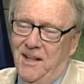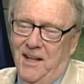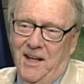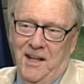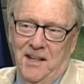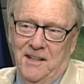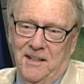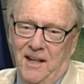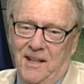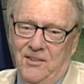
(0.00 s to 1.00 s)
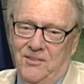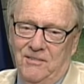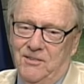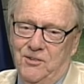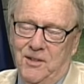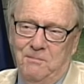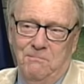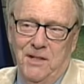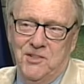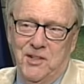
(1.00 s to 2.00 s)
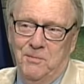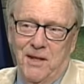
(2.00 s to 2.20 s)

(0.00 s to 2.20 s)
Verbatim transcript: And I don't, you didn't mention it,